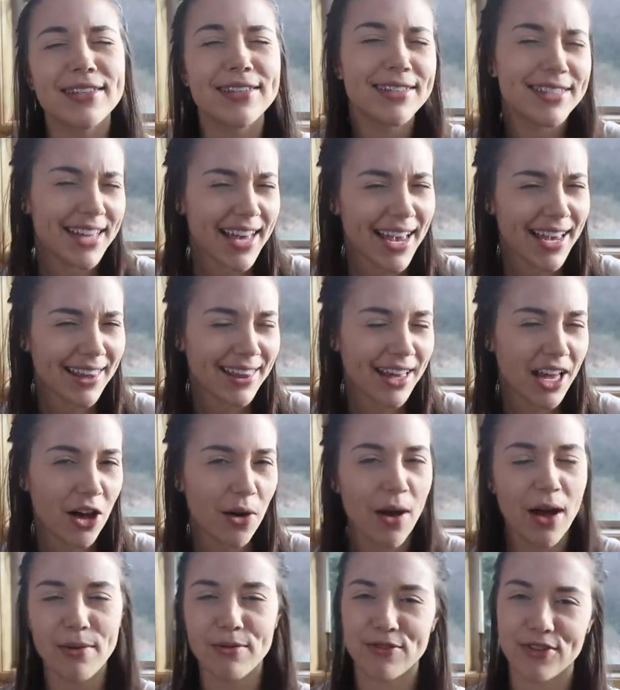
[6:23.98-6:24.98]
Today
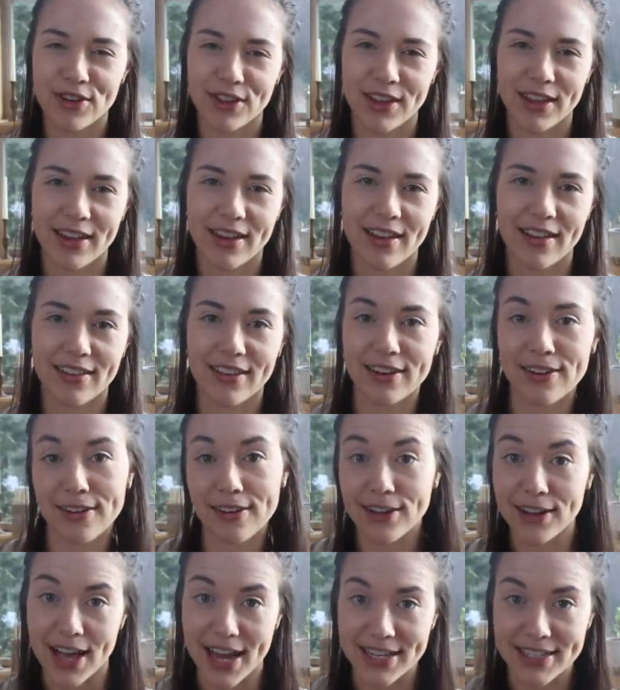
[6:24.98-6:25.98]
though, I'm feeling a little
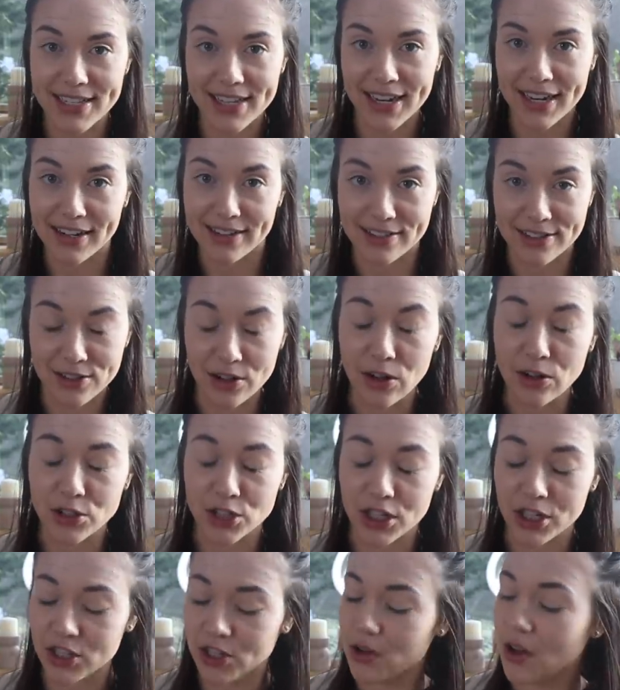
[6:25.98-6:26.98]
classic and
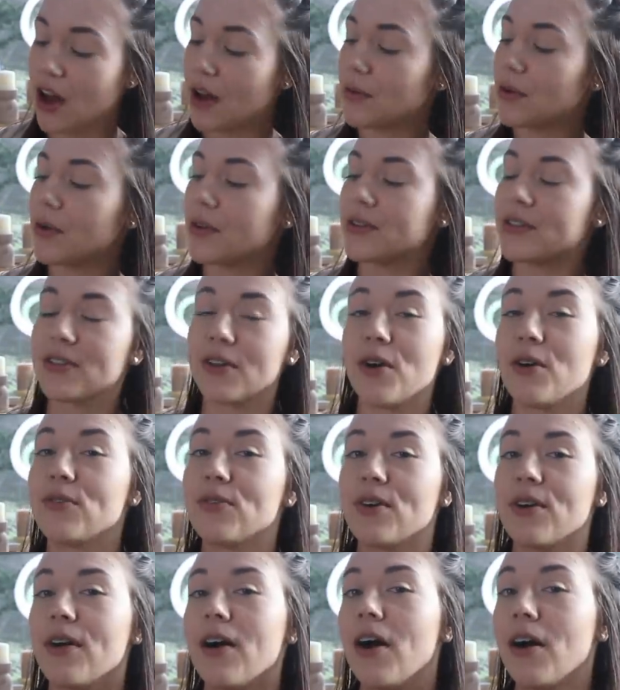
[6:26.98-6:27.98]
nostalgic, so I'm going to go
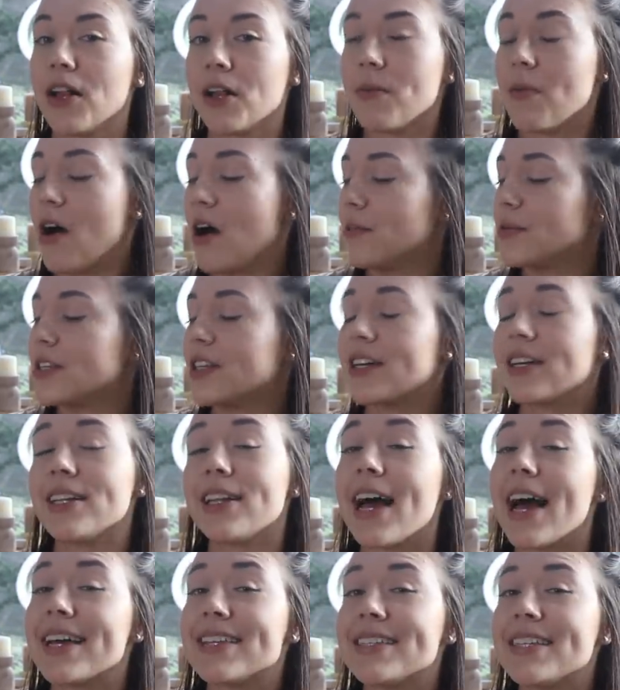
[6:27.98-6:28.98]
for Olipop's
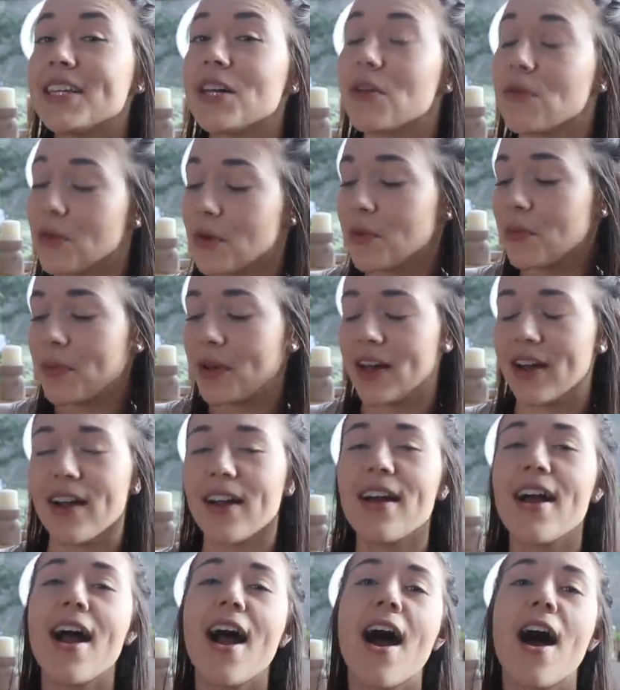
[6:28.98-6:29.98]
classic root
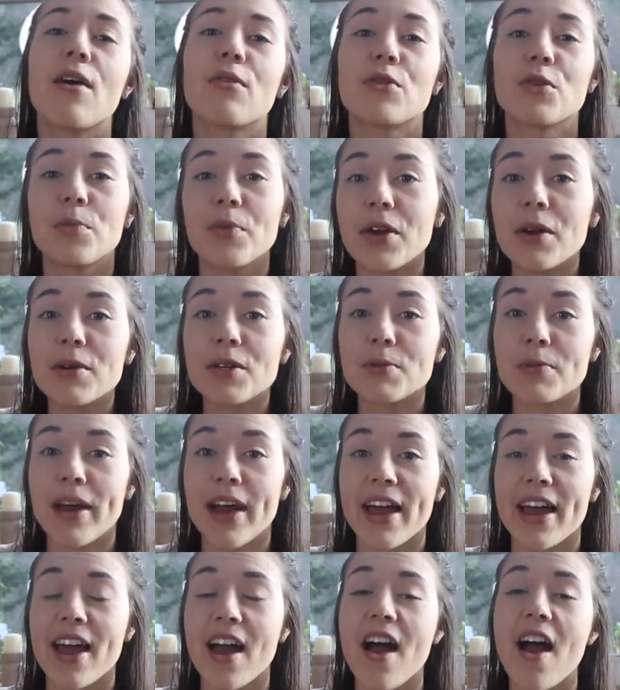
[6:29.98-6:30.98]
beer. Root beer was
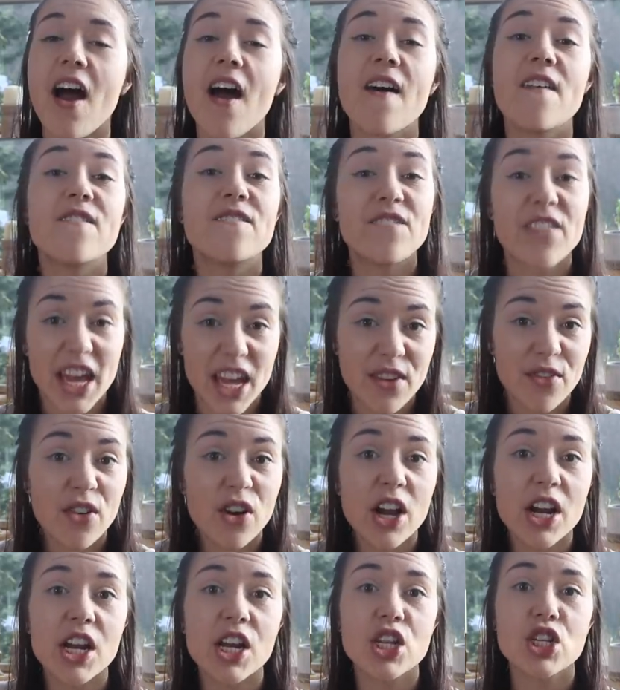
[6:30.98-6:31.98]
my
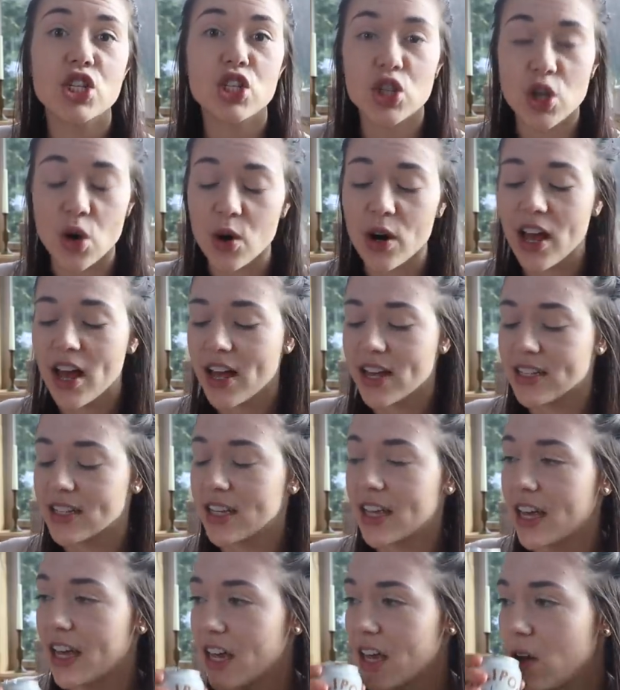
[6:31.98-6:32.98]
favorite soda as a
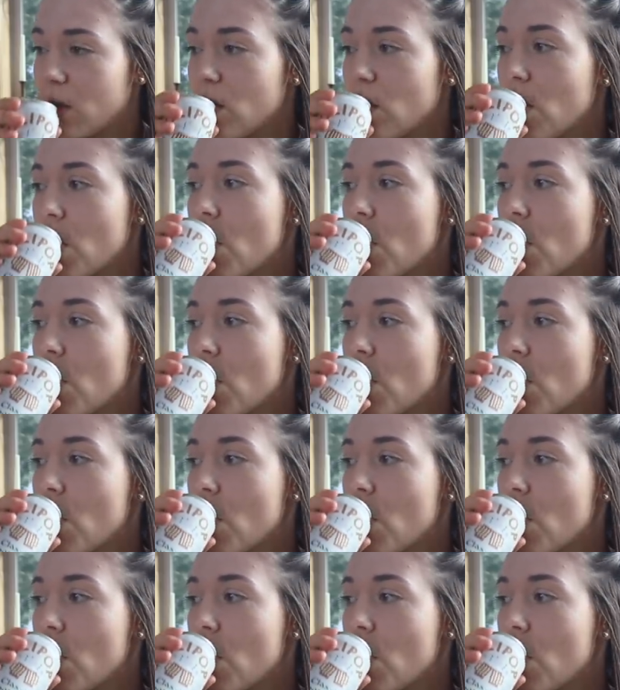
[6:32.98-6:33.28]
kid